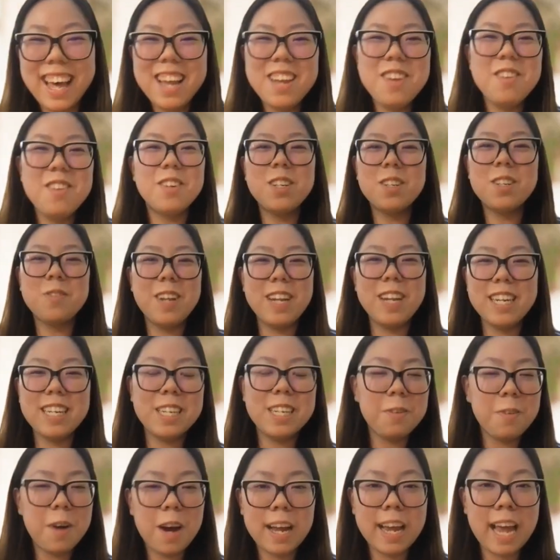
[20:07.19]
You're just willing
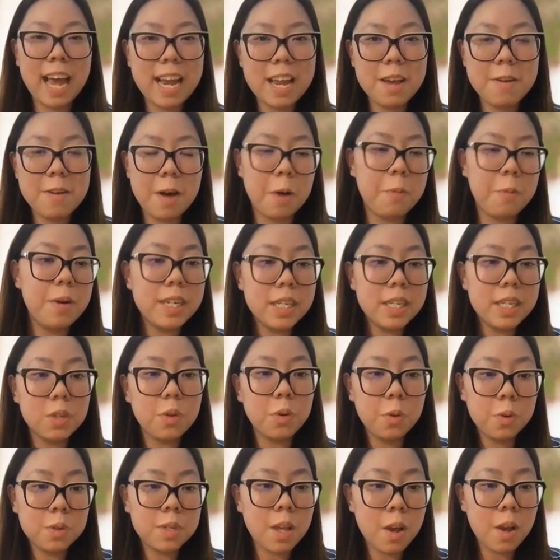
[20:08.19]
to work anywhere, which is
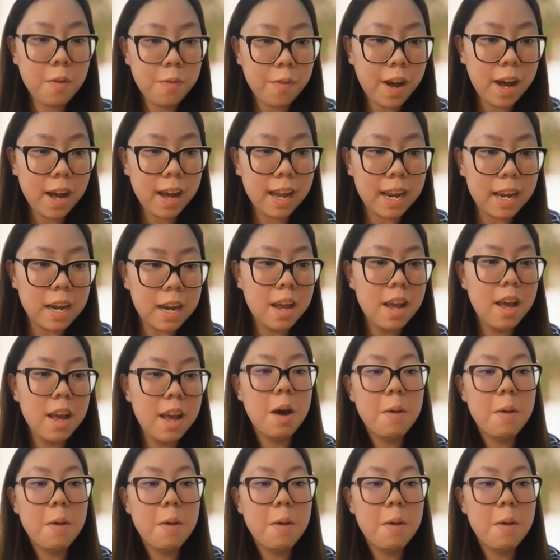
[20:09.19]
also fine.